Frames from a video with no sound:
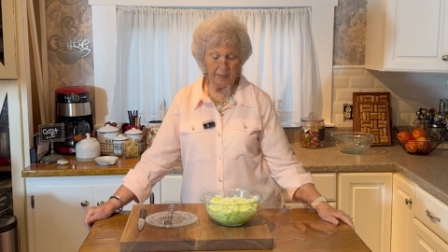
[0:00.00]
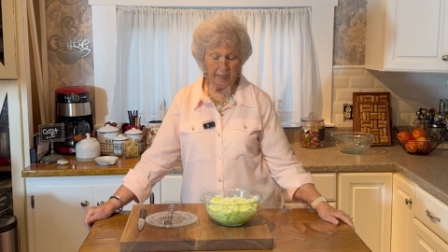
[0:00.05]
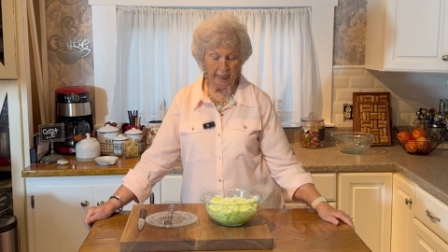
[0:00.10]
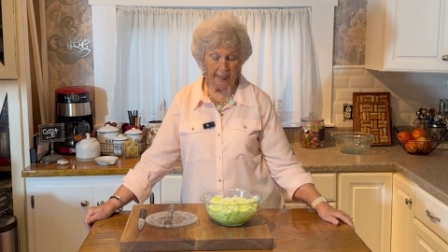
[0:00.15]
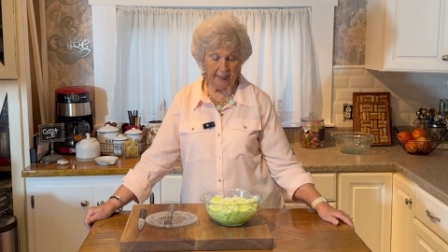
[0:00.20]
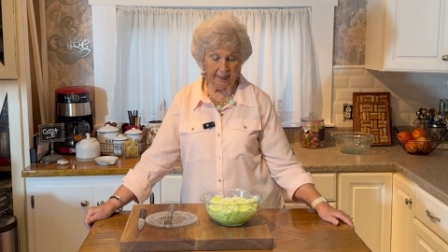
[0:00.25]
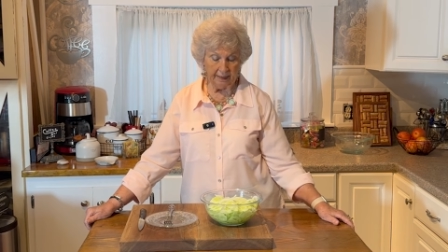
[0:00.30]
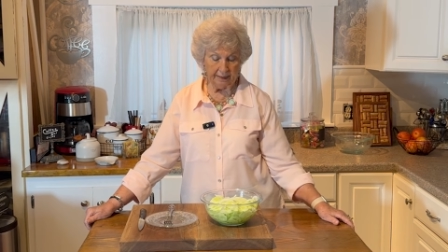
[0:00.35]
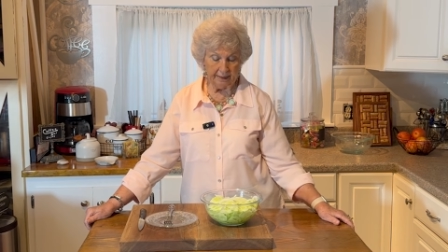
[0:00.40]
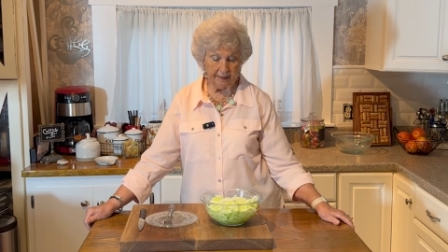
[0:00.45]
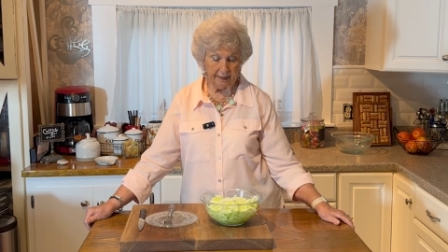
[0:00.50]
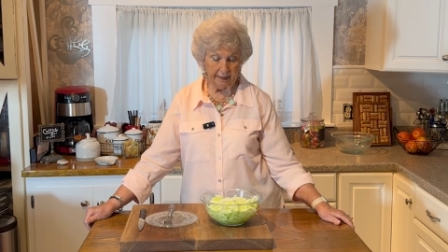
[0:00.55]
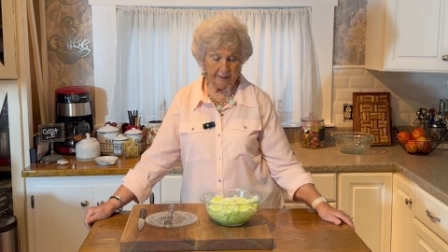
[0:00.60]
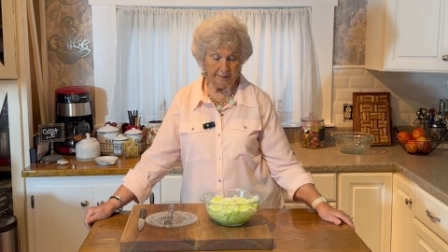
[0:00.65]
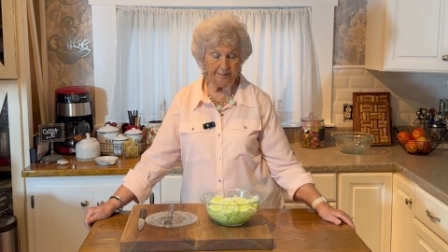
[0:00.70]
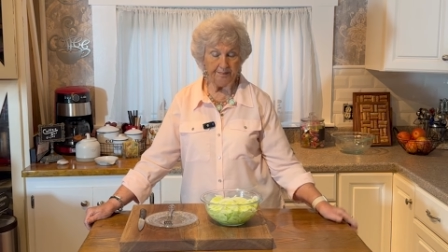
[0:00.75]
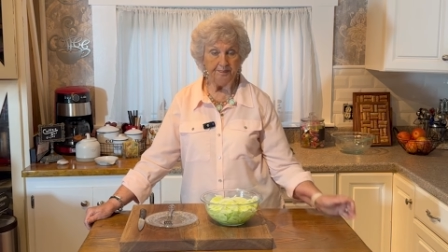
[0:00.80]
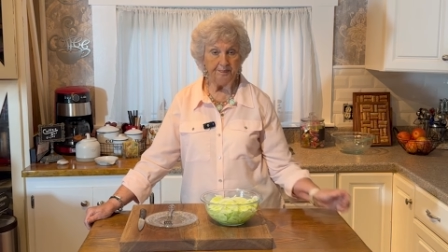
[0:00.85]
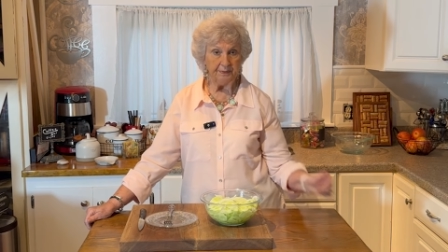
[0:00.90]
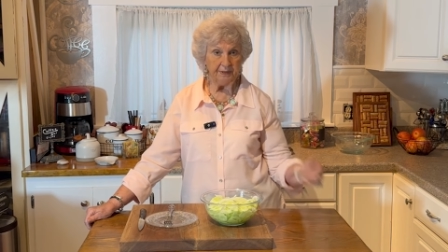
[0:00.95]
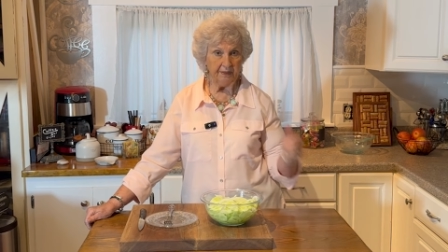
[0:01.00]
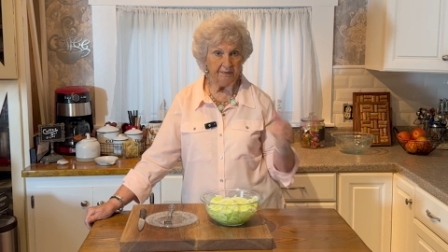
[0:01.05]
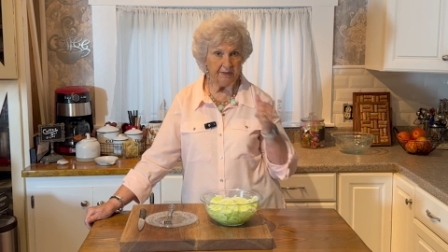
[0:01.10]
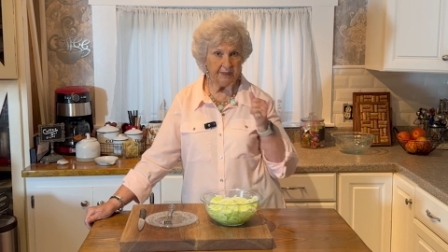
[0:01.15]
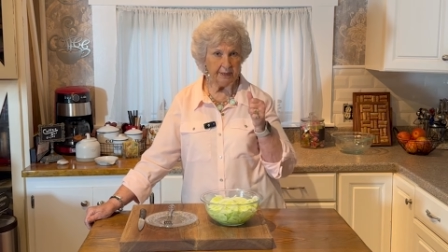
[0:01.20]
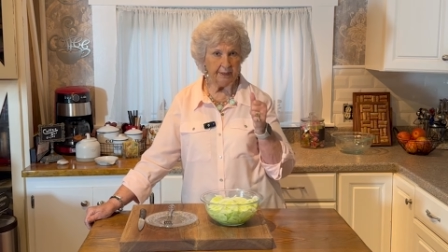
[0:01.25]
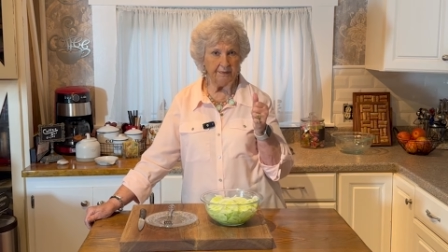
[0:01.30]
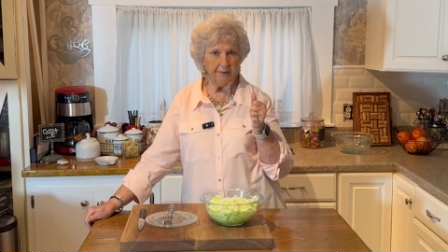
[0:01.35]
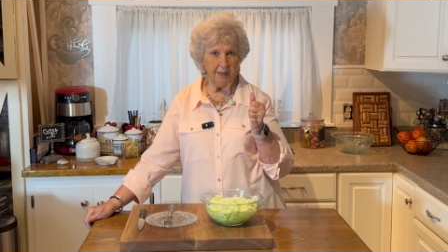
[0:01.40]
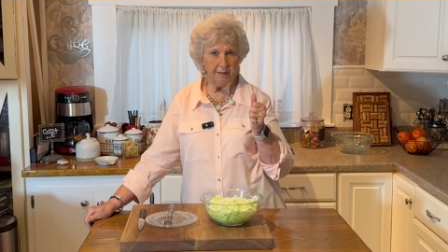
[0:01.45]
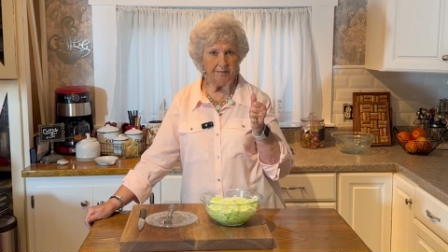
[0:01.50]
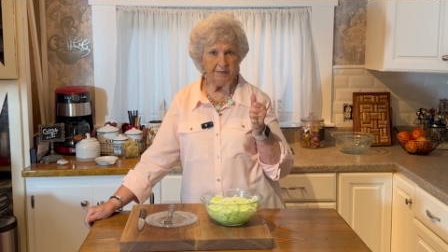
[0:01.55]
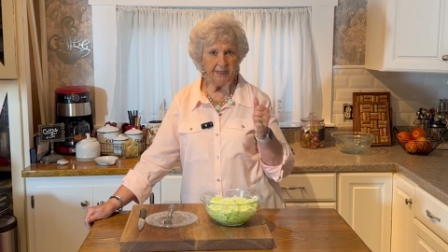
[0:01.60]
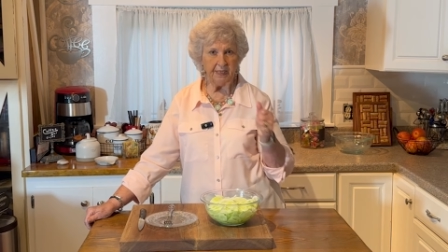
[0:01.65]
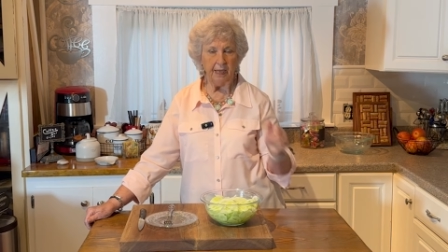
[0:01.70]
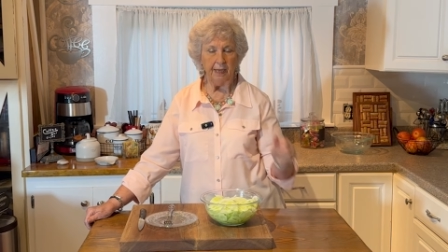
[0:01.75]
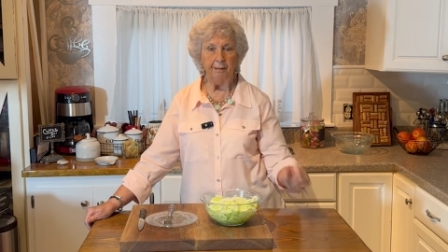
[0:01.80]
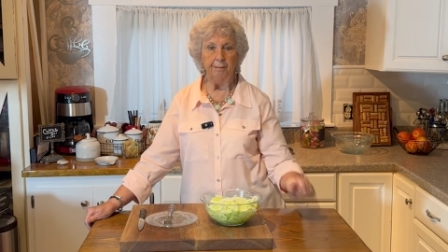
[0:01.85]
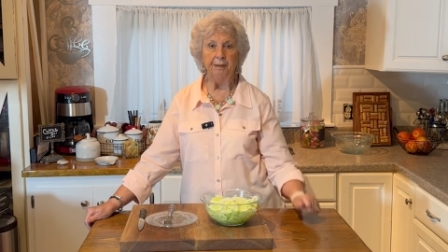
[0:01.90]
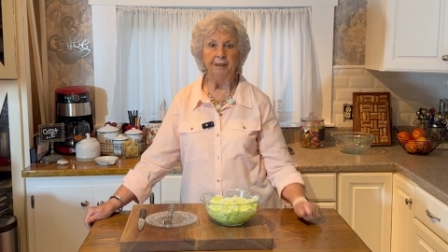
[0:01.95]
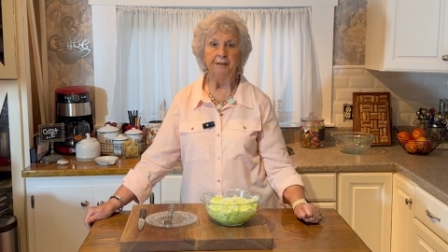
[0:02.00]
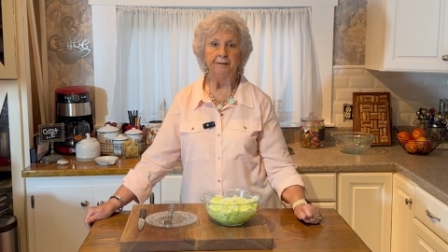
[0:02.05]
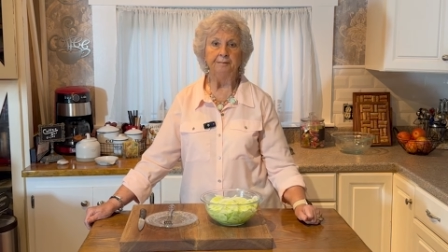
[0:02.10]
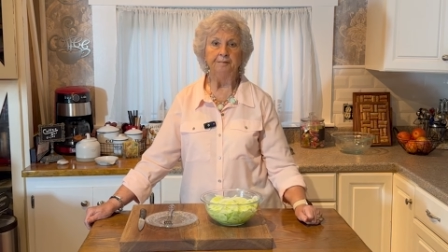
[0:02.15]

And um, give us a thumbs up.